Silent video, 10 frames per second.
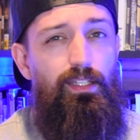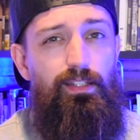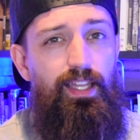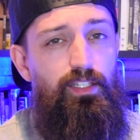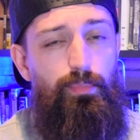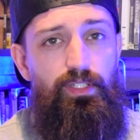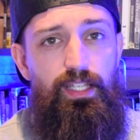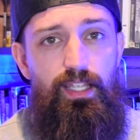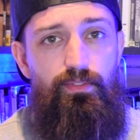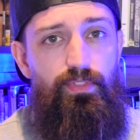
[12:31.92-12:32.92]
of led to
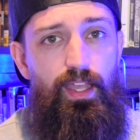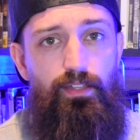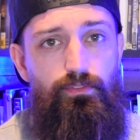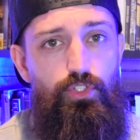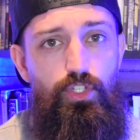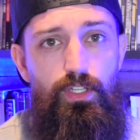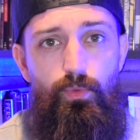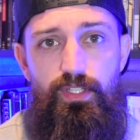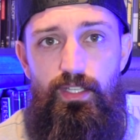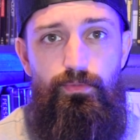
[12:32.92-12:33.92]
believe that she
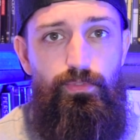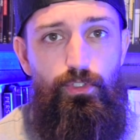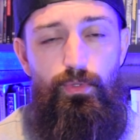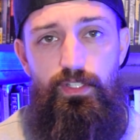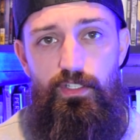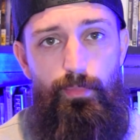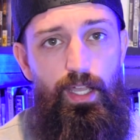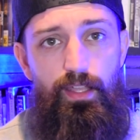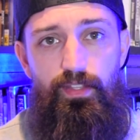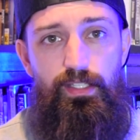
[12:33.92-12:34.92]
was influenced
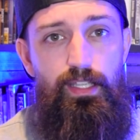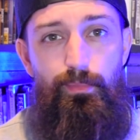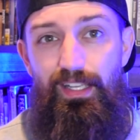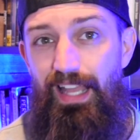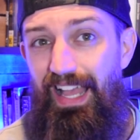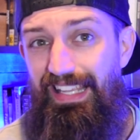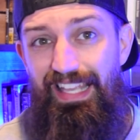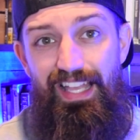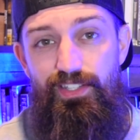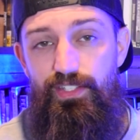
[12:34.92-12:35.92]
by the demon, I
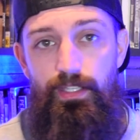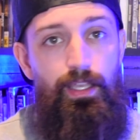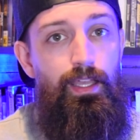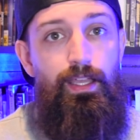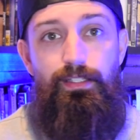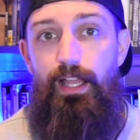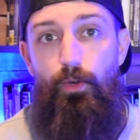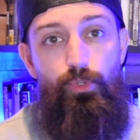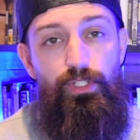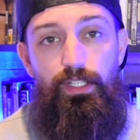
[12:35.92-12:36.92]
guess.
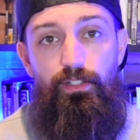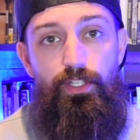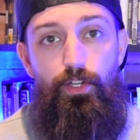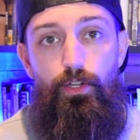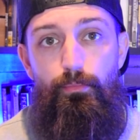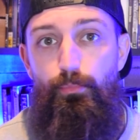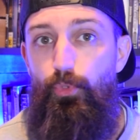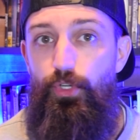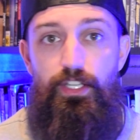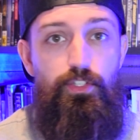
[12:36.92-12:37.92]
Not really clear.
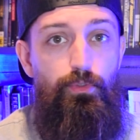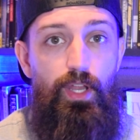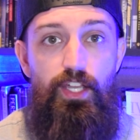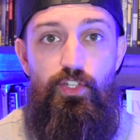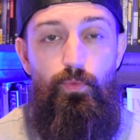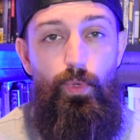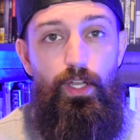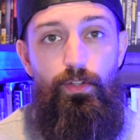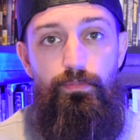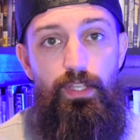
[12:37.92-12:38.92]
Pretty strange and
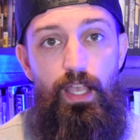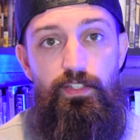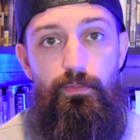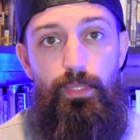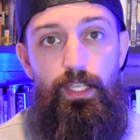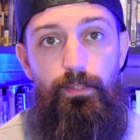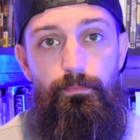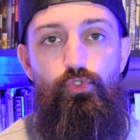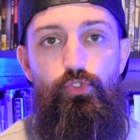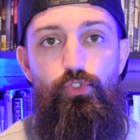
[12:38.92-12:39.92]
weird, if you ask me.
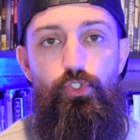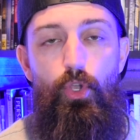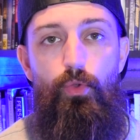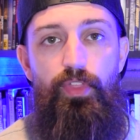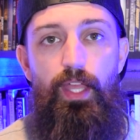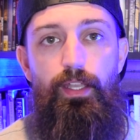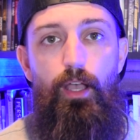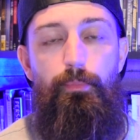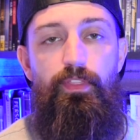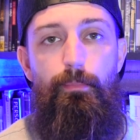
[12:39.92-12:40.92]
So then
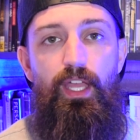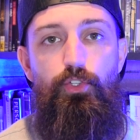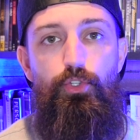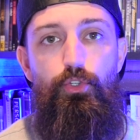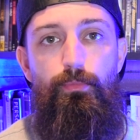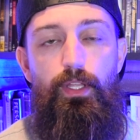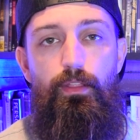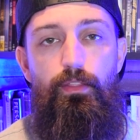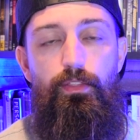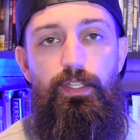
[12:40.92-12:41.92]
up in the bedroom,
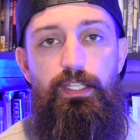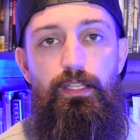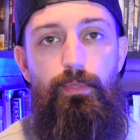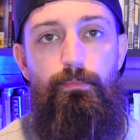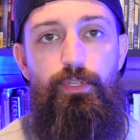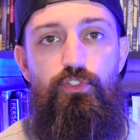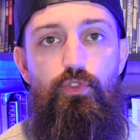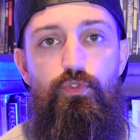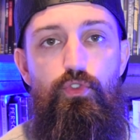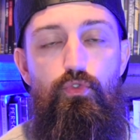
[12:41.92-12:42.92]
the demon
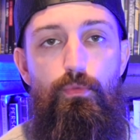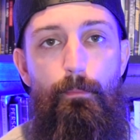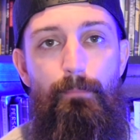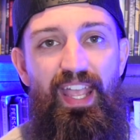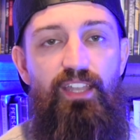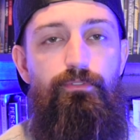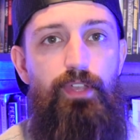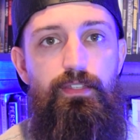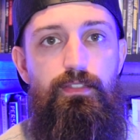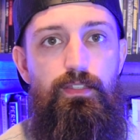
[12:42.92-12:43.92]
Pazuzu
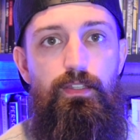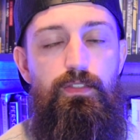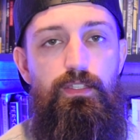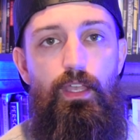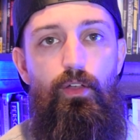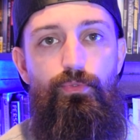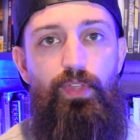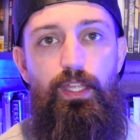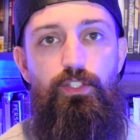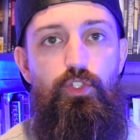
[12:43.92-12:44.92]
manifests itself
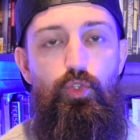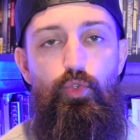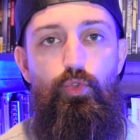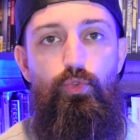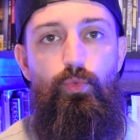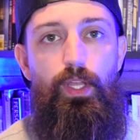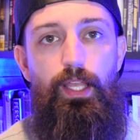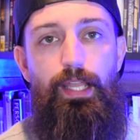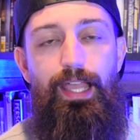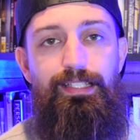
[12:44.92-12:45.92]
into
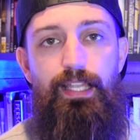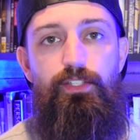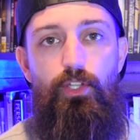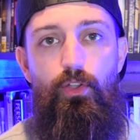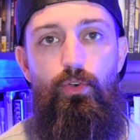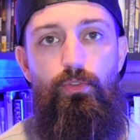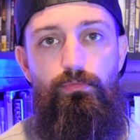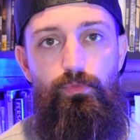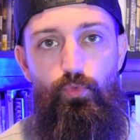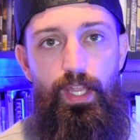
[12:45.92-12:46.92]
an identical
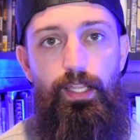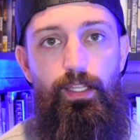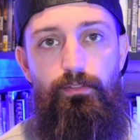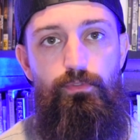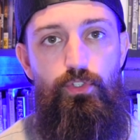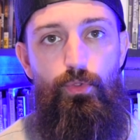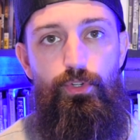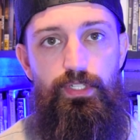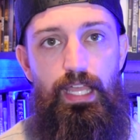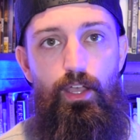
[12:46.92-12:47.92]
Reagan. So
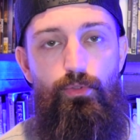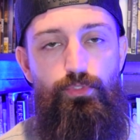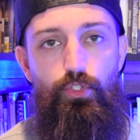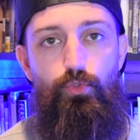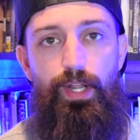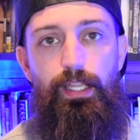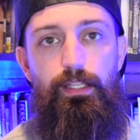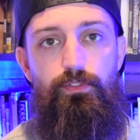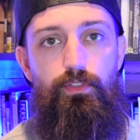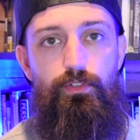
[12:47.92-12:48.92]
there's now two
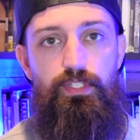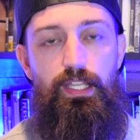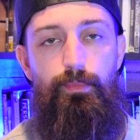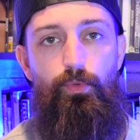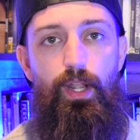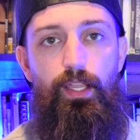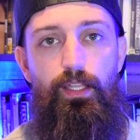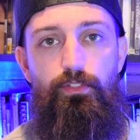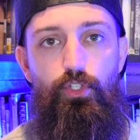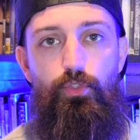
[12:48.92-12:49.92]
Reagans. There's Demon
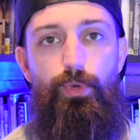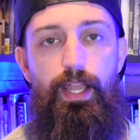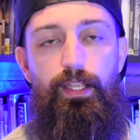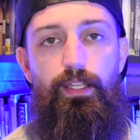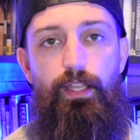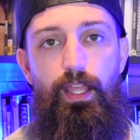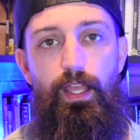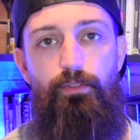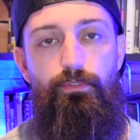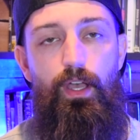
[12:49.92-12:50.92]
Reagan, Good Reagan,
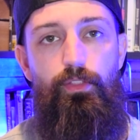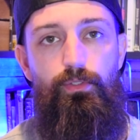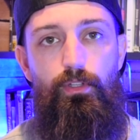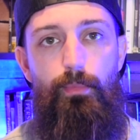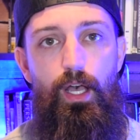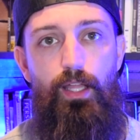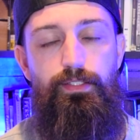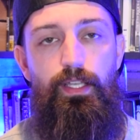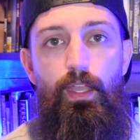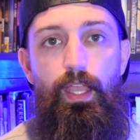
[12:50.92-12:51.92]
and Father
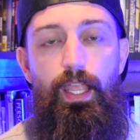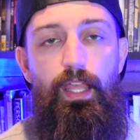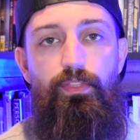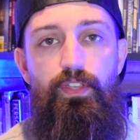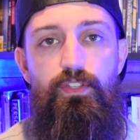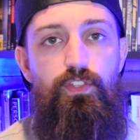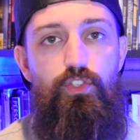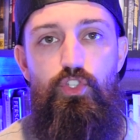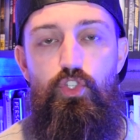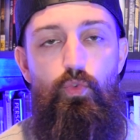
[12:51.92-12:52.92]
Lamont. And this
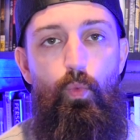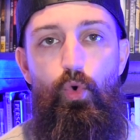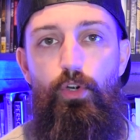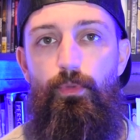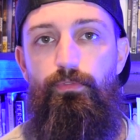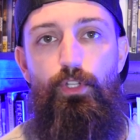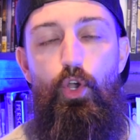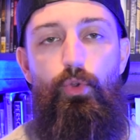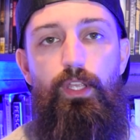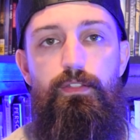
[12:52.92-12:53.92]
swarm of
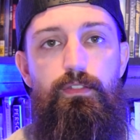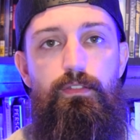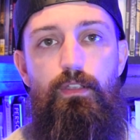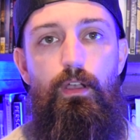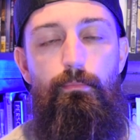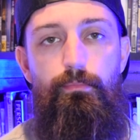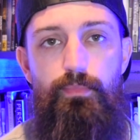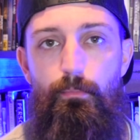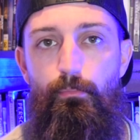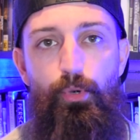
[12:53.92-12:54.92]
locusts come
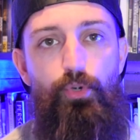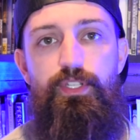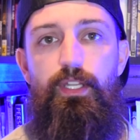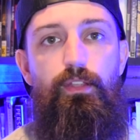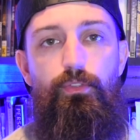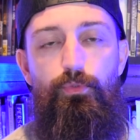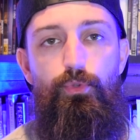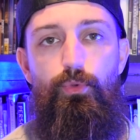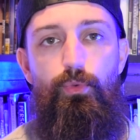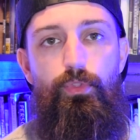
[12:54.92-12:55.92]
bursting
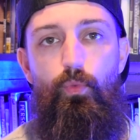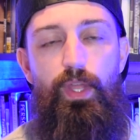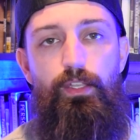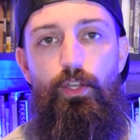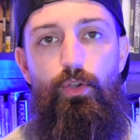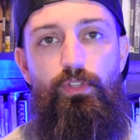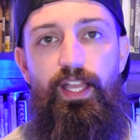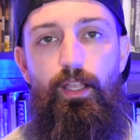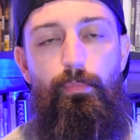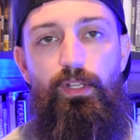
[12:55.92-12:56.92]
through the window
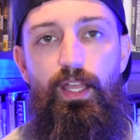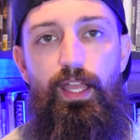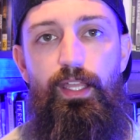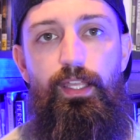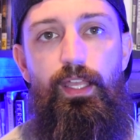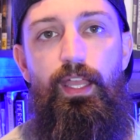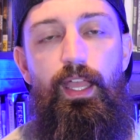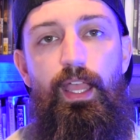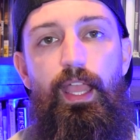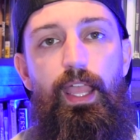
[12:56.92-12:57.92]
like a plague.
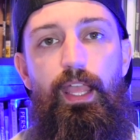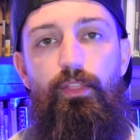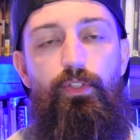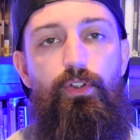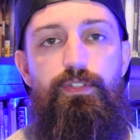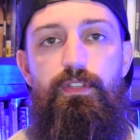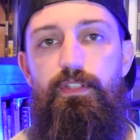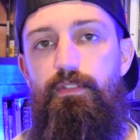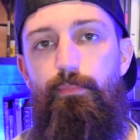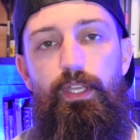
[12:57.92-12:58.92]
And there's
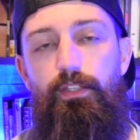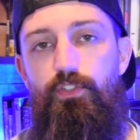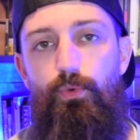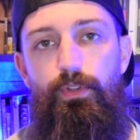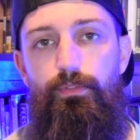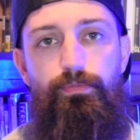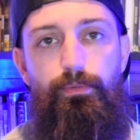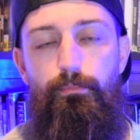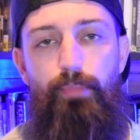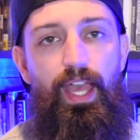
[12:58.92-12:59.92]
this big sort of
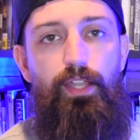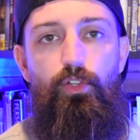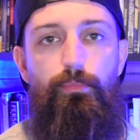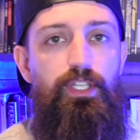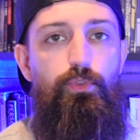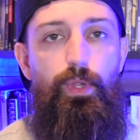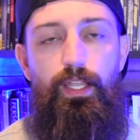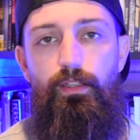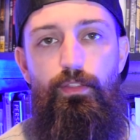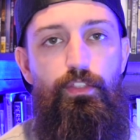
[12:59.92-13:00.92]
battle
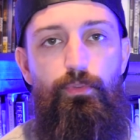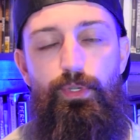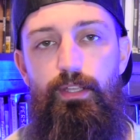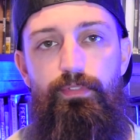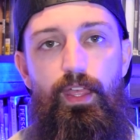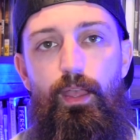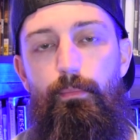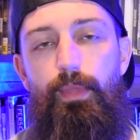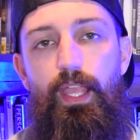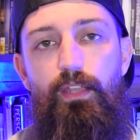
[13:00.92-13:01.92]
between the three of
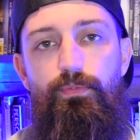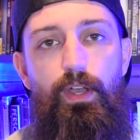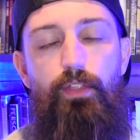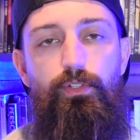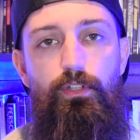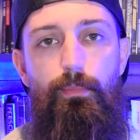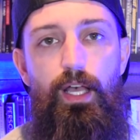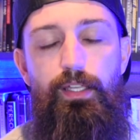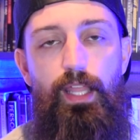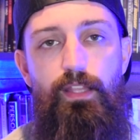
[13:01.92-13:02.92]
them. And Father
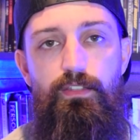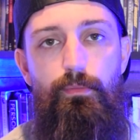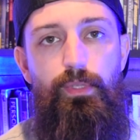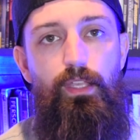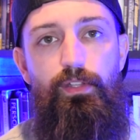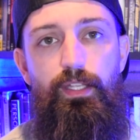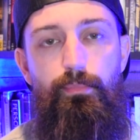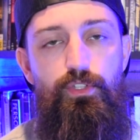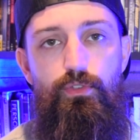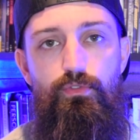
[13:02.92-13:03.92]
Lamont ends up killing
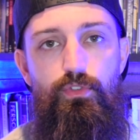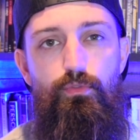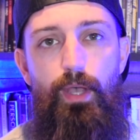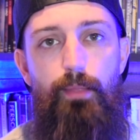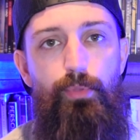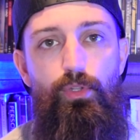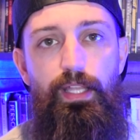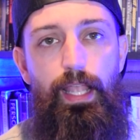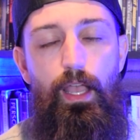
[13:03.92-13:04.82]
Pazuzu by pulling